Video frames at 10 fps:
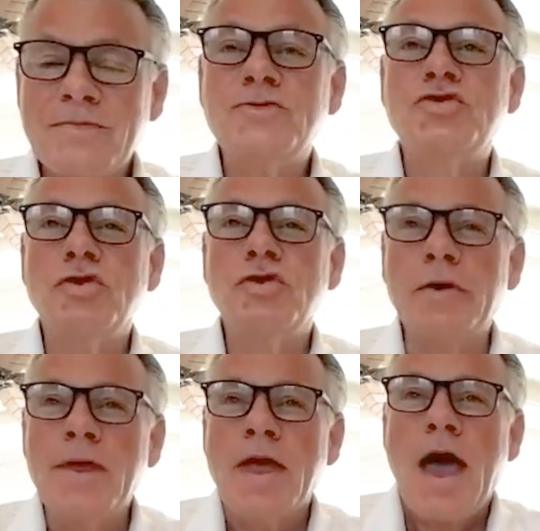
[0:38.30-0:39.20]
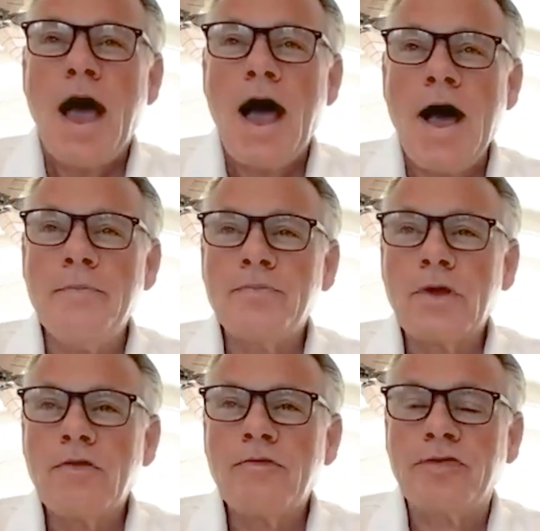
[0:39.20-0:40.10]
Sure. Um,
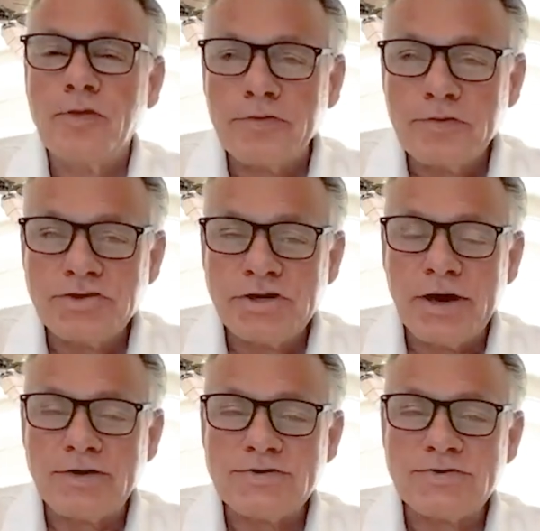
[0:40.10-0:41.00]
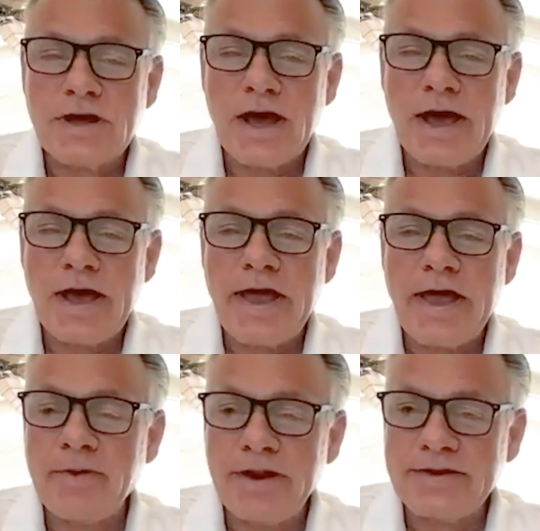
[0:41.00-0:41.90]
flow through shares uh,
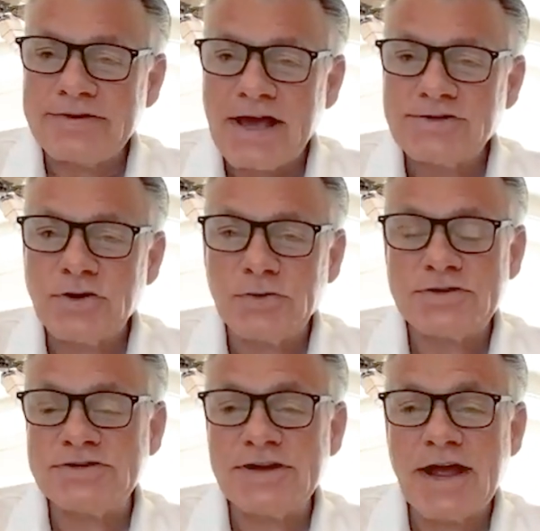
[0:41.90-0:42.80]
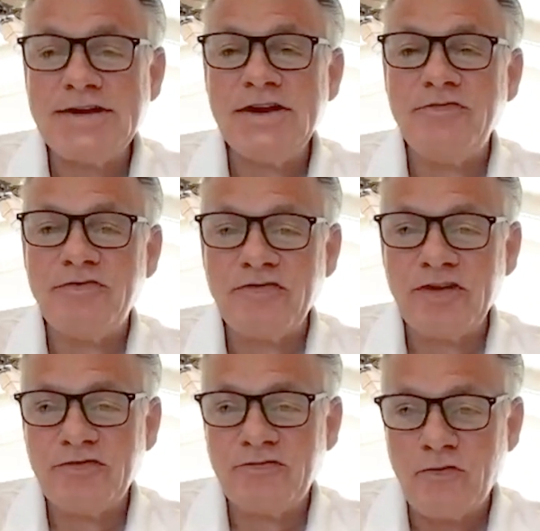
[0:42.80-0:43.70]
have been in the tax code since
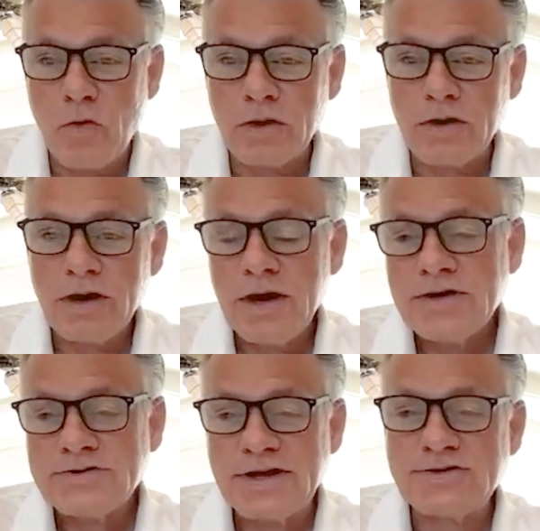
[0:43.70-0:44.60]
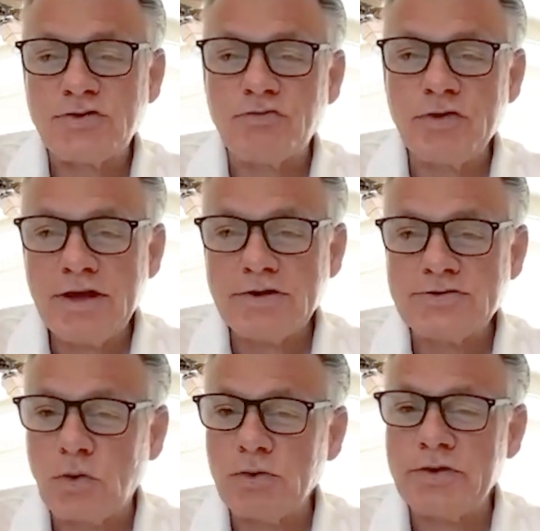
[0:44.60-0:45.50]
1954. So that's three years
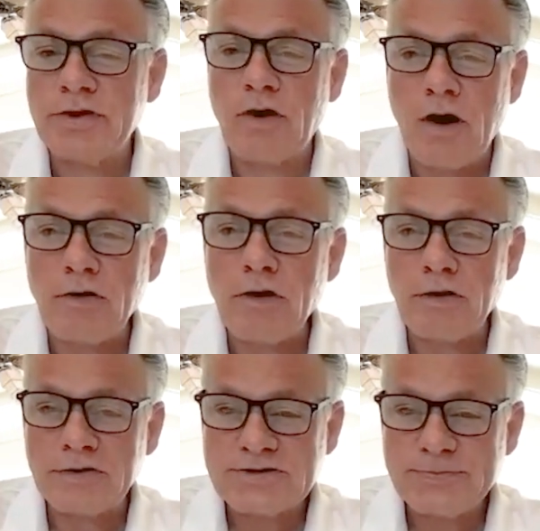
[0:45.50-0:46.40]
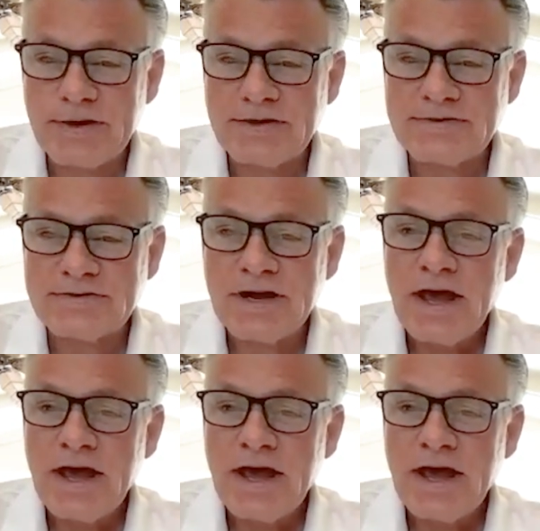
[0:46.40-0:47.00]
older than RRSPs.